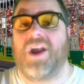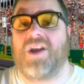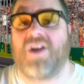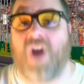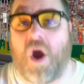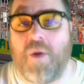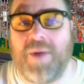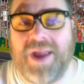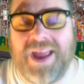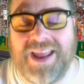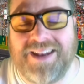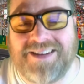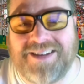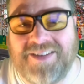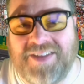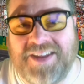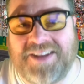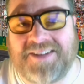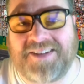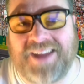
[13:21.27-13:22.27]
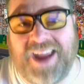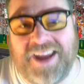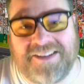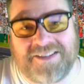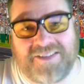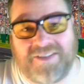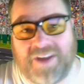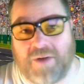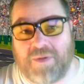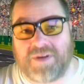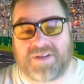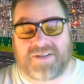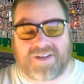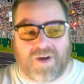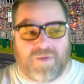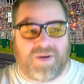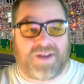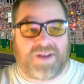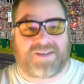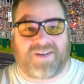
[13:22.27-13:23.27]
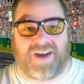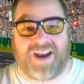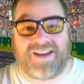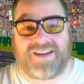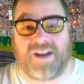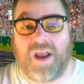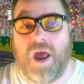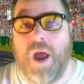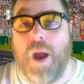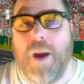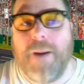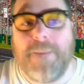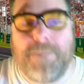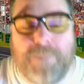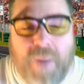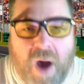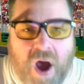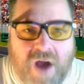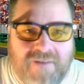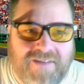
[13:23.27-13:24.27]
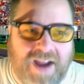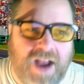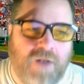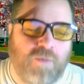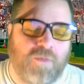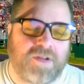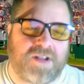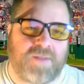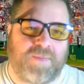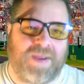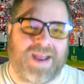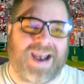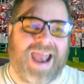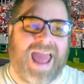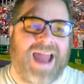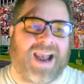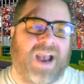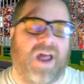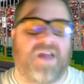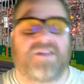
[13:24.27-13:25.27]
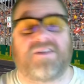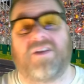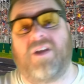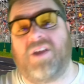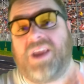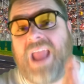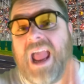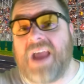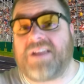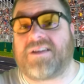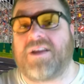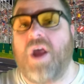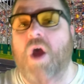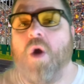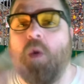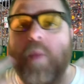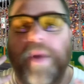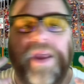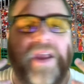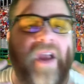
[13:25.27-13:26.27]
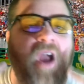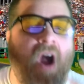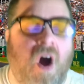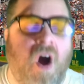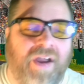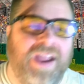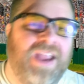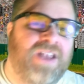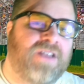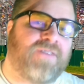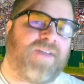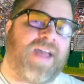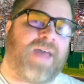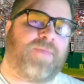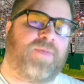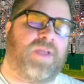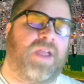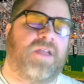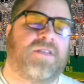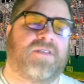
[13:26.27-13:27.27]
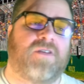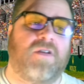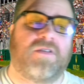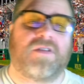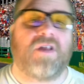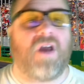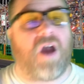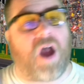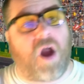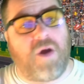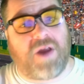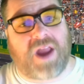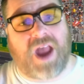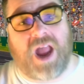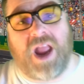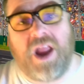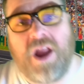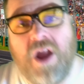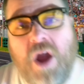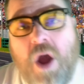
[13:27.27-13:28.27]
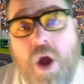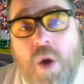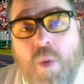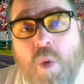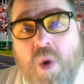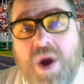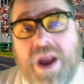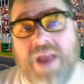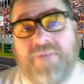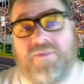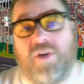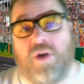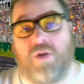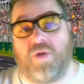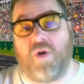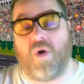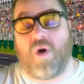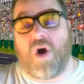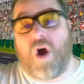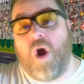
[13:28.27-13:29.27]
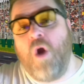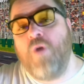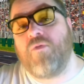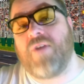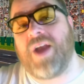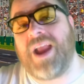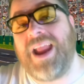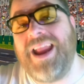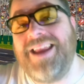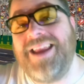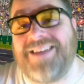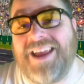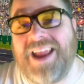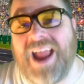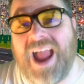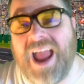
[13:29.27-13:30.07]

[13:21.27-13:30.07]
going into this season. They were so excited. Bahrain was a bit lackluster. Yes, we kind of had the excuse, okay, we'll give you your overheating